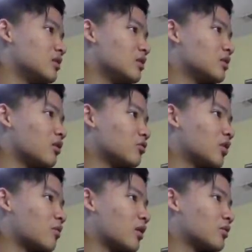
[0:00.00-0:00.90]
let's go
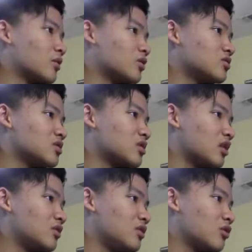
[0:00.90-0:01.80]
somewhere else. Let's just
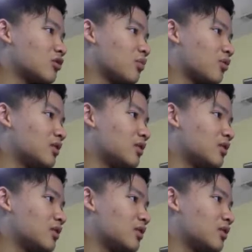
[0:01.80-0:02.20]
continue exploring